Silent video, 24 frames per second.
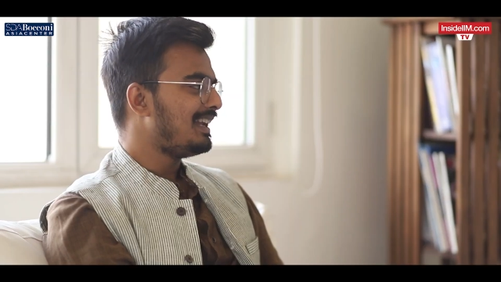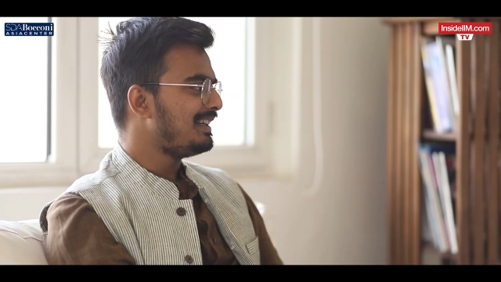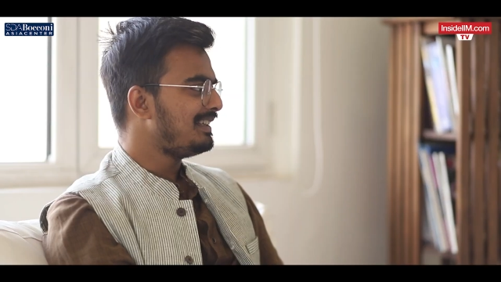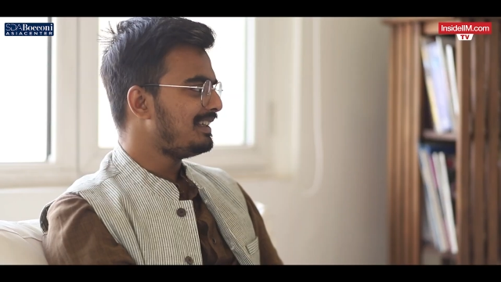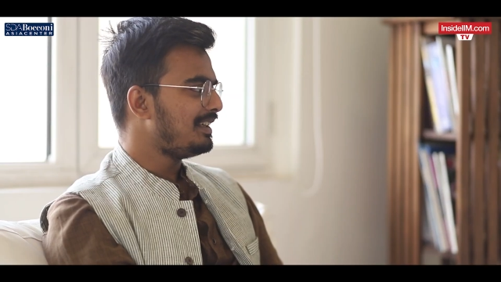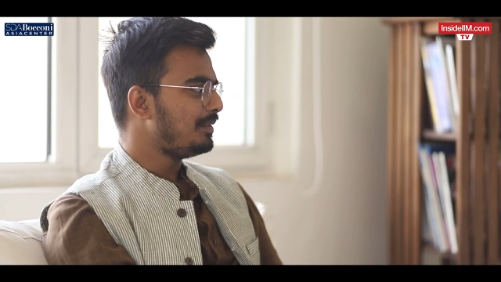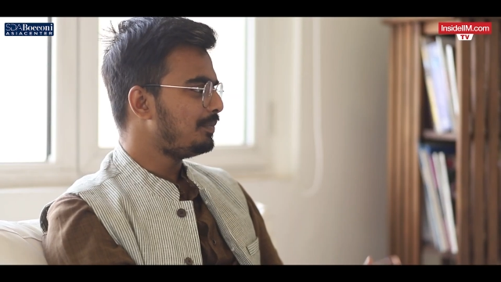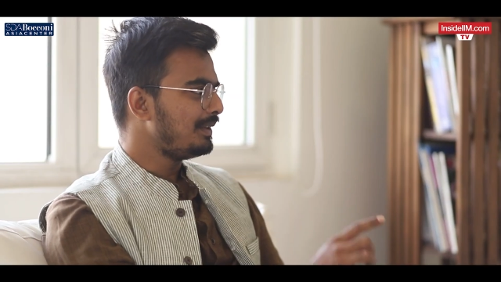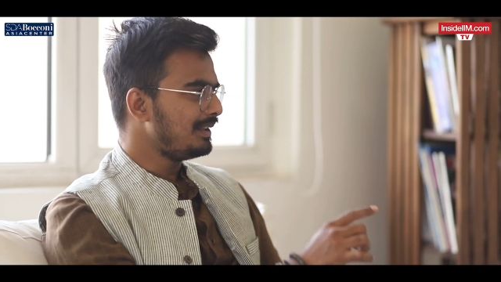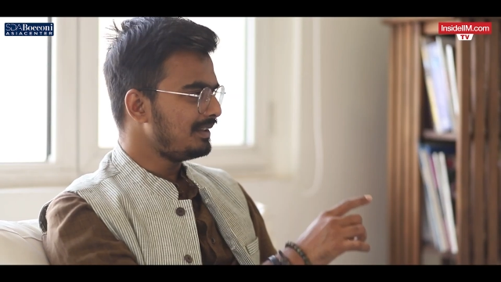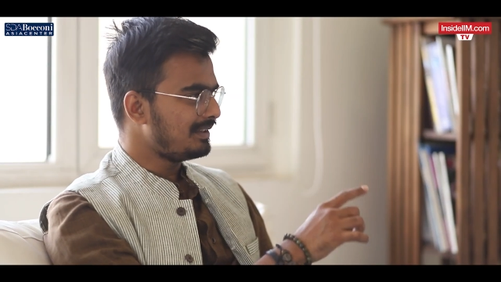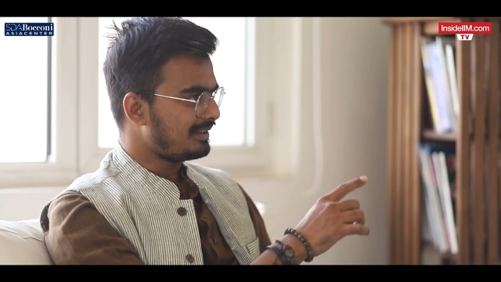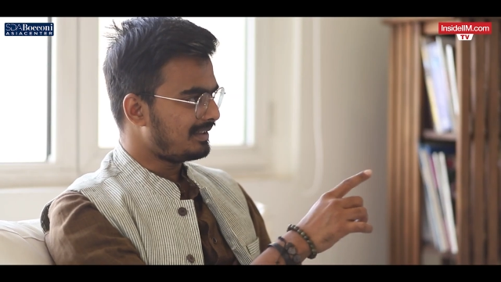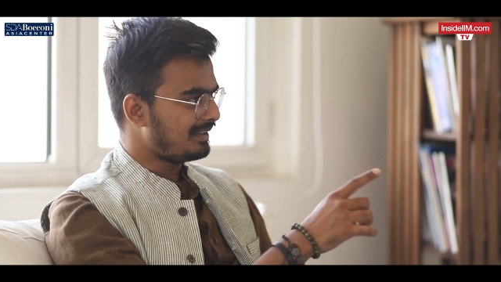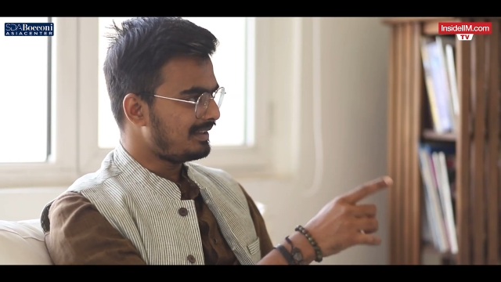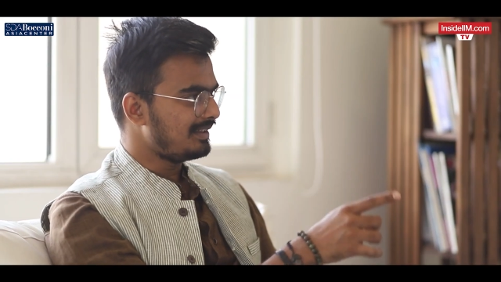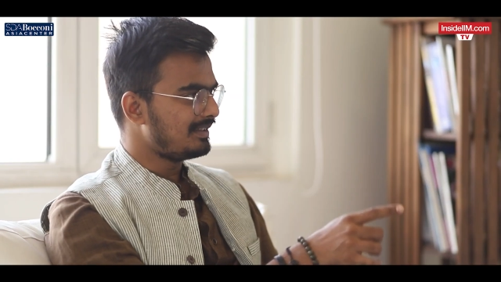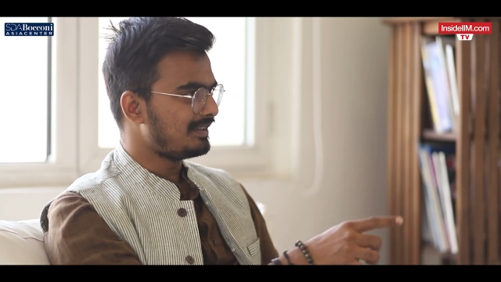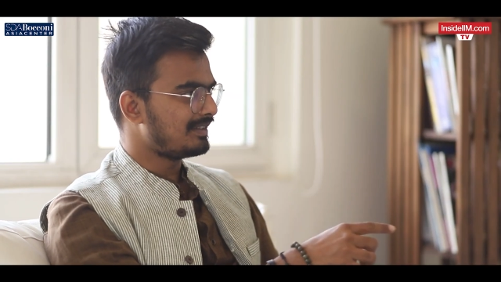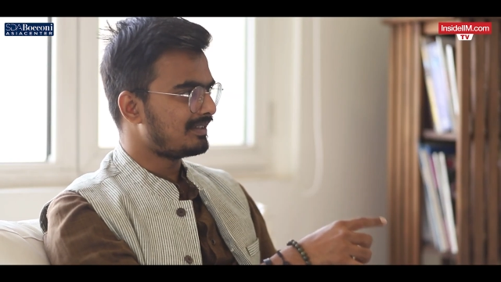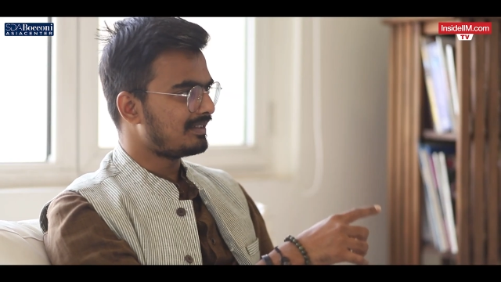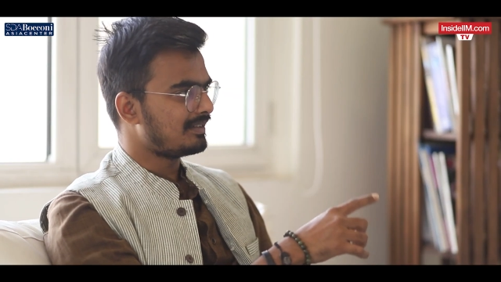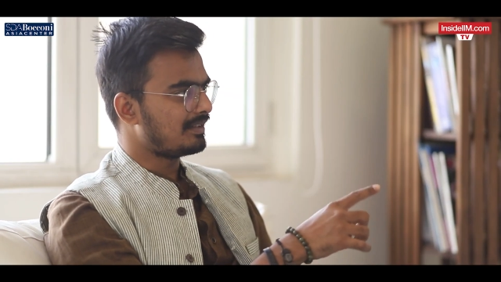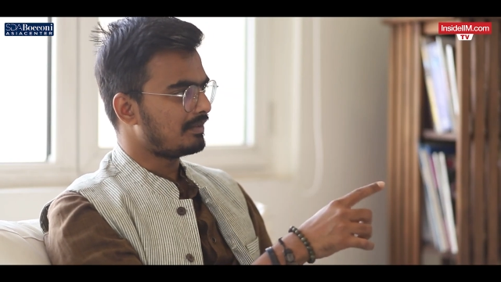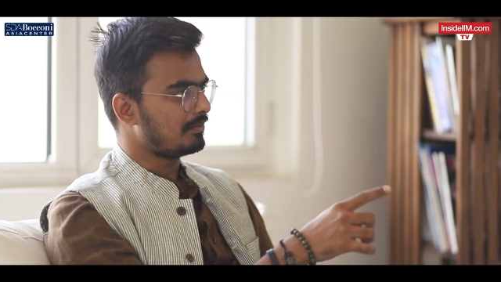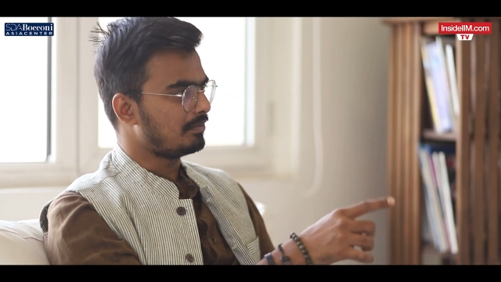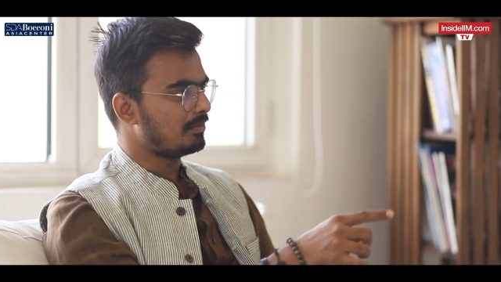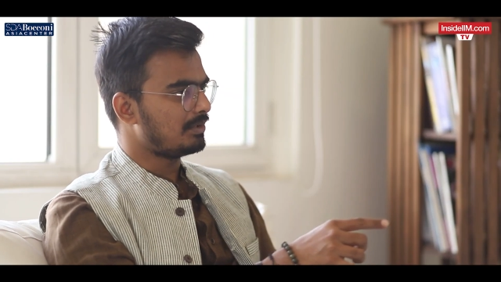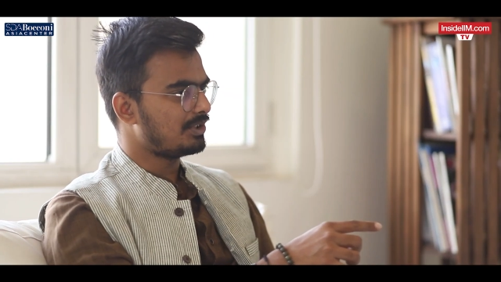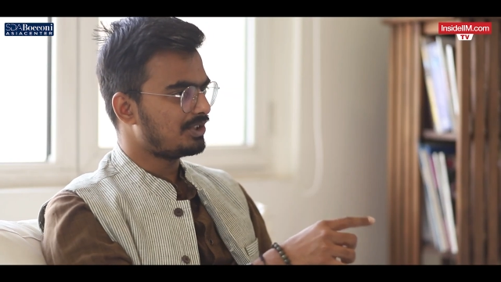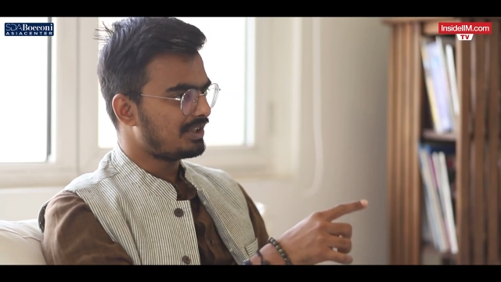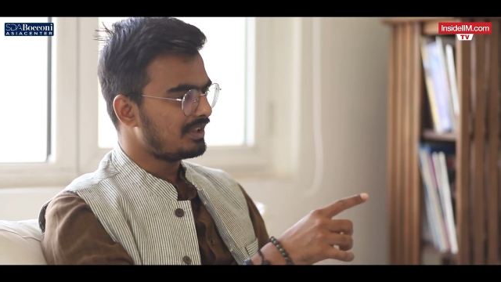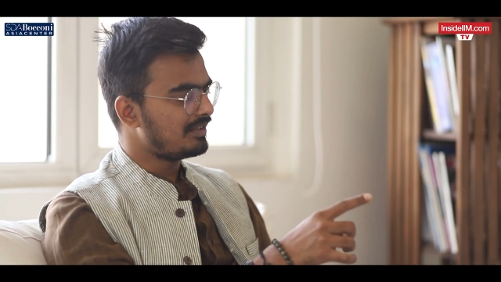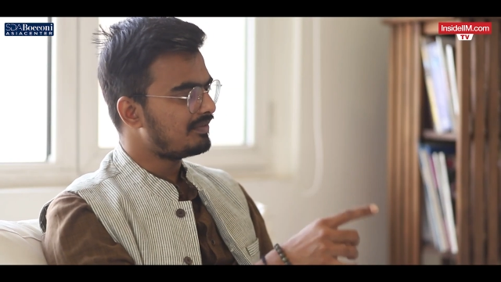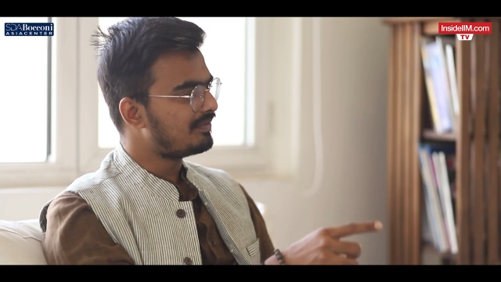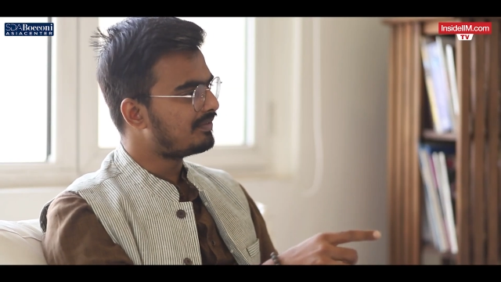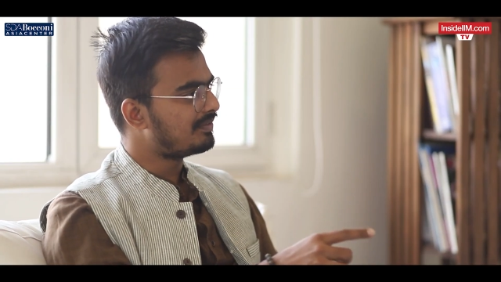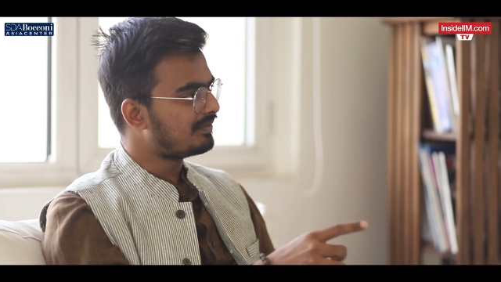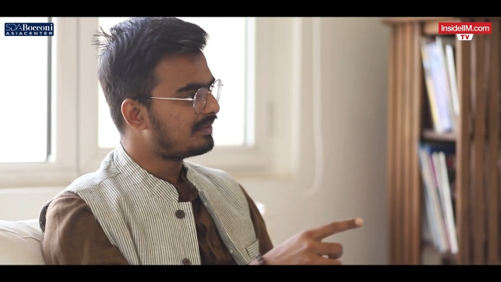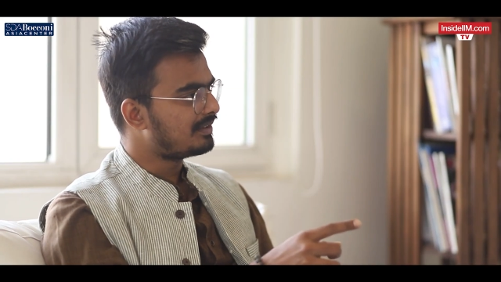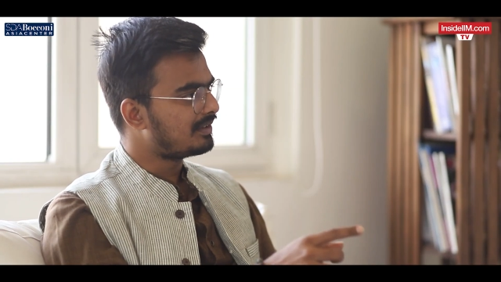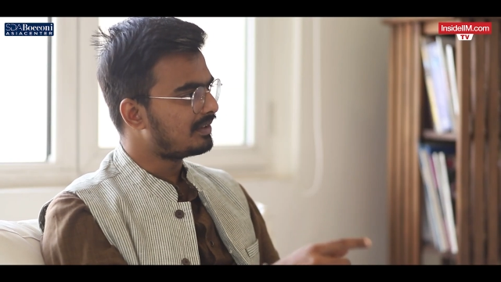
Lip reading: And keeping this shift